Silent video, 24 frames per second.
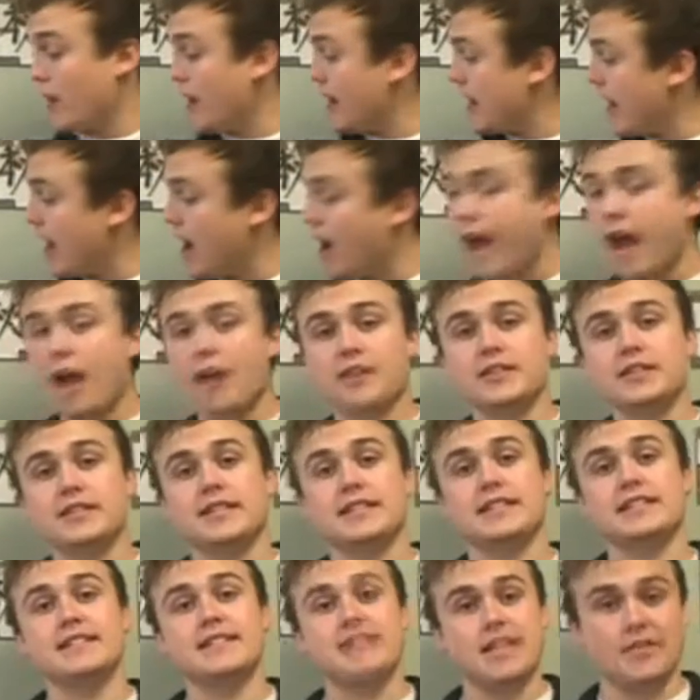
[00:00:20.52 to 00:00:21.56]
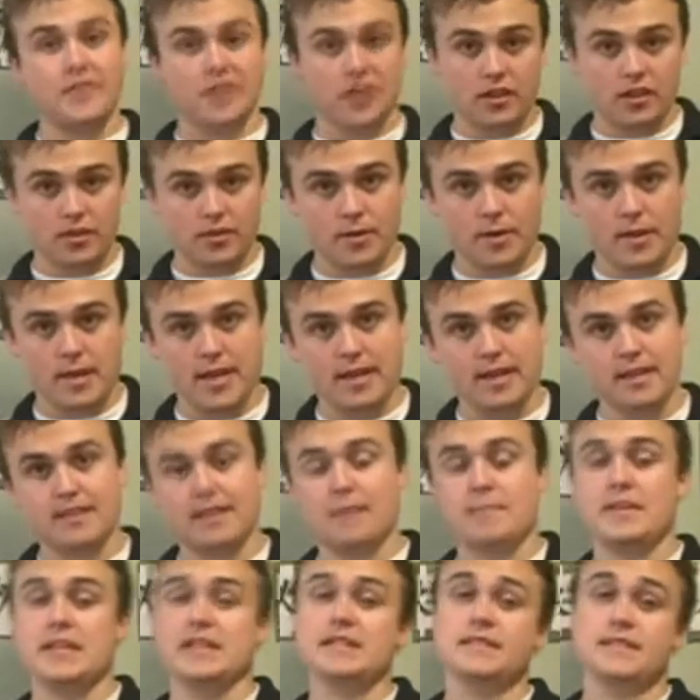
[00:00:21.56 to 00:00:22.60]
right now ours says 73.
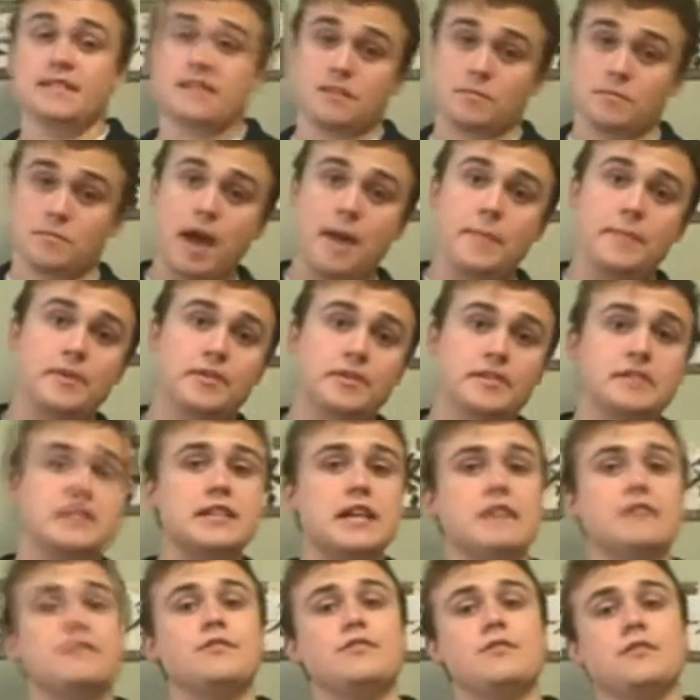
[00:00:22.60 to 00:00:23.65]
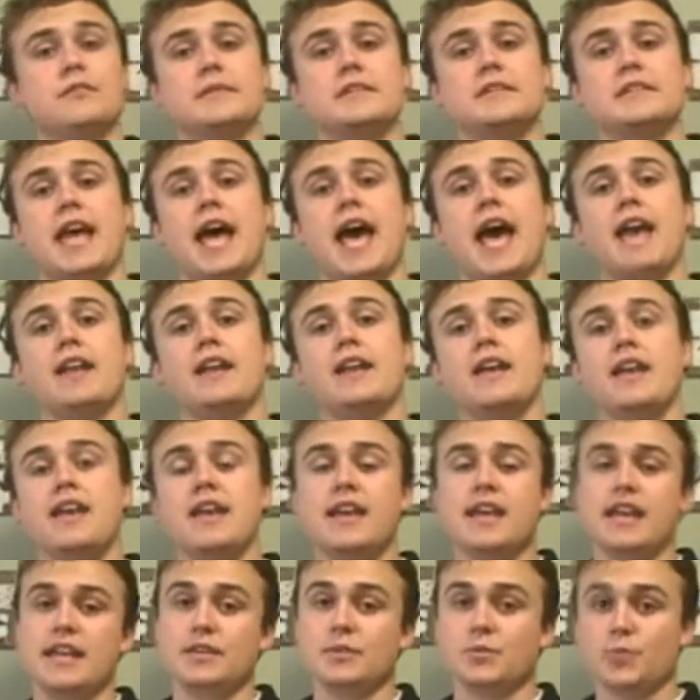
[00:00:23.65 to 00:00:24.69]
That means the thermometer inside the thermostat
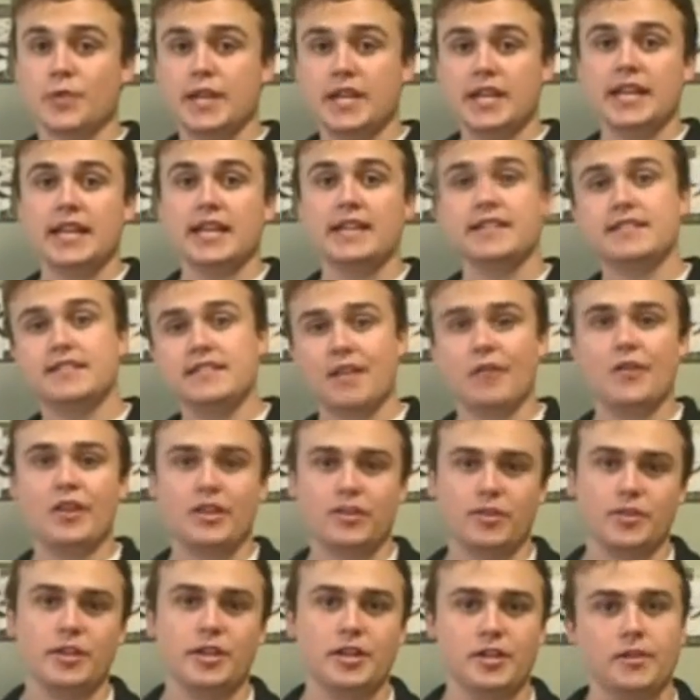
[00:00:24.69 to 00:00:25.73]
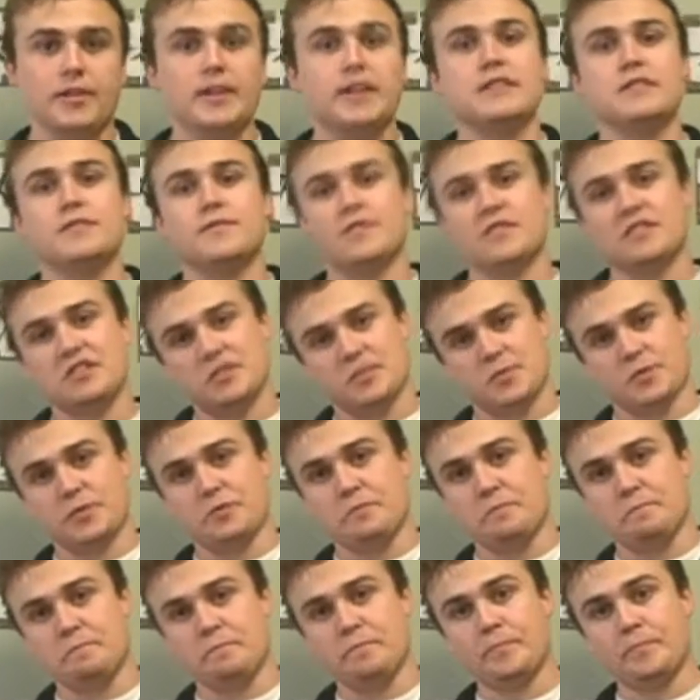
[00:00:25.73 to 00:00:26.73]
is reading 73 degrees for this room.